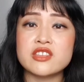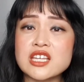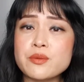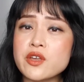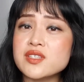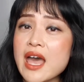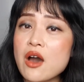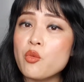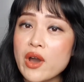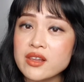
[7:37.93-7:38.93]
That's because
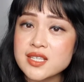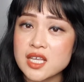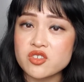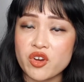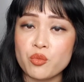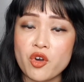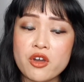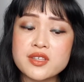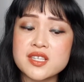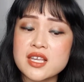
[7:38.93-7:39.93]
how well a sunscreen
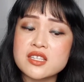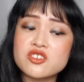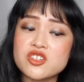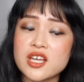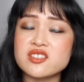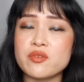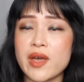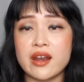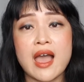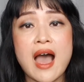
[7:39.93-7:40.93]
works isn't just
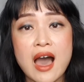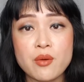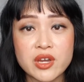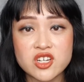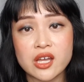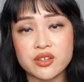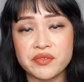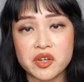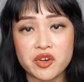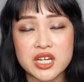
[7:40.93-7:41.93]
about how much
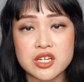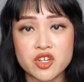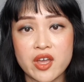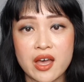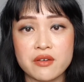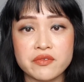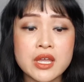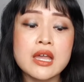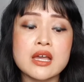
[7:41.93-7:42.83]
active ingredient you have,